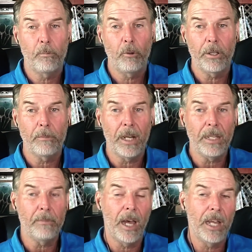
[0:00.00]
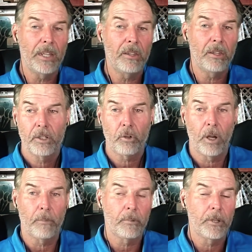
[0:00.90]
putting money behind
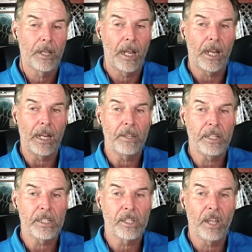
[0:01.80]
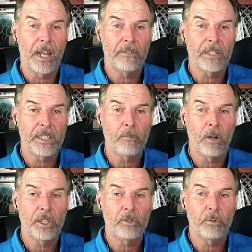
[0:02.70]
Trump, I, I think is a lot of it is he
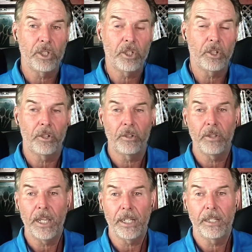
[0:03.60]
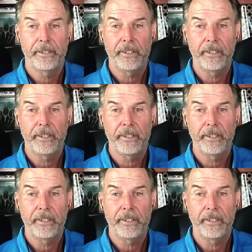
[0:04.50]
wants to ensure that